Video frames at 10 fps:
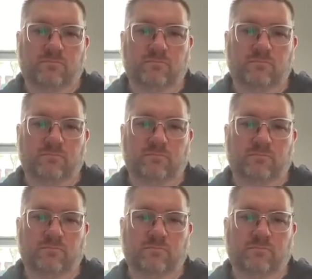
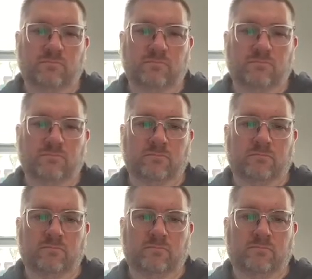
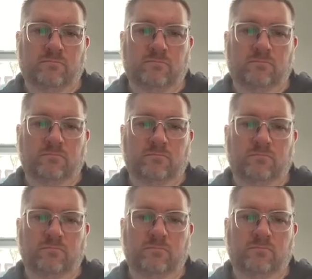
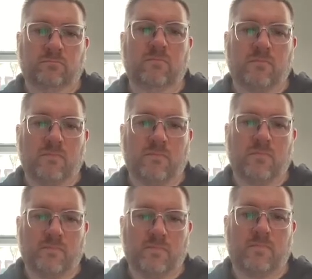
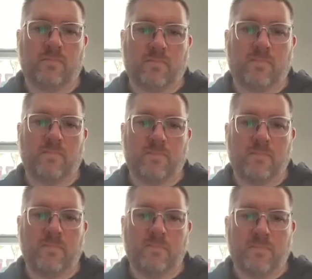
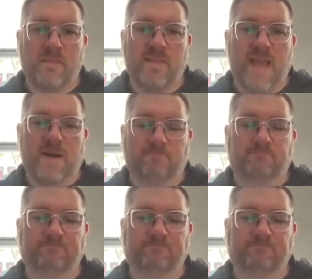The person shown says nothing.